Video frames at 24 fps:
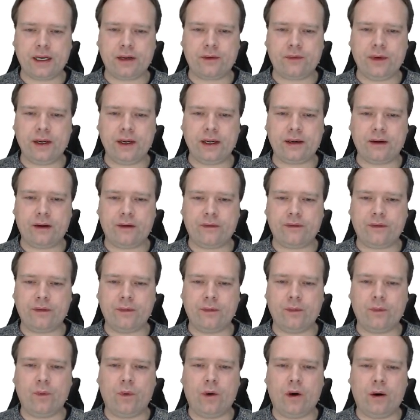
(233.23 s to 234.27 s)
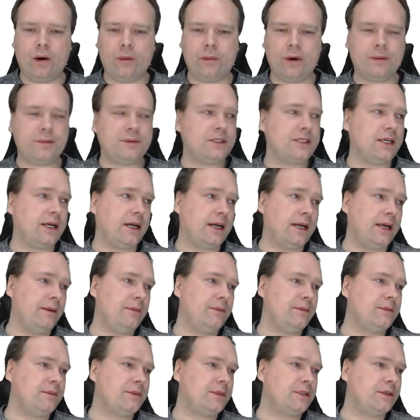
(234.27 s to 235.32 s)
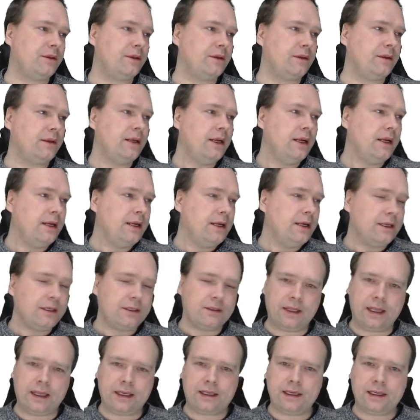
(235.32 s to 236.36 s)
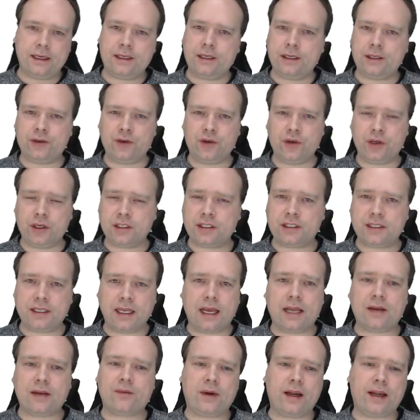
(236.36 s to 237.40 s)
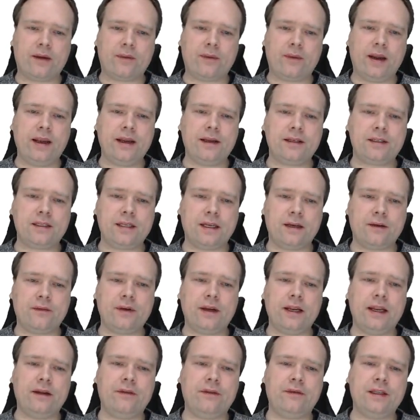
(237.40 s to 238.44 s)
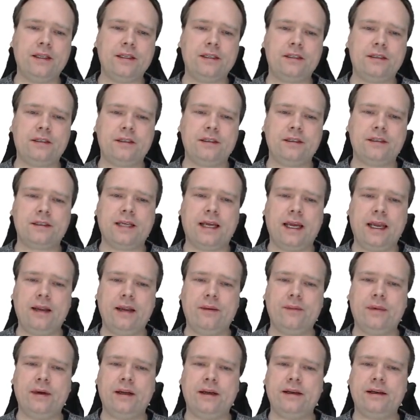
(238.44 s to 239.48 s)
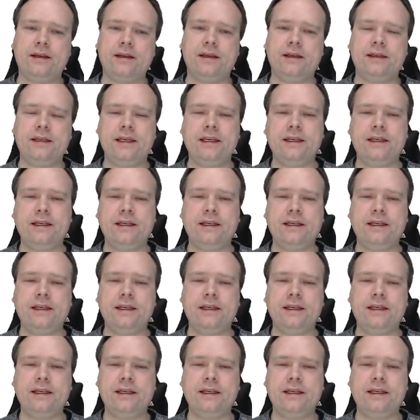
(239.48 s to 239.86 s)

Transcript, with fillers: get rid of the warm up time, so that it should just start right away, instead of we have this time where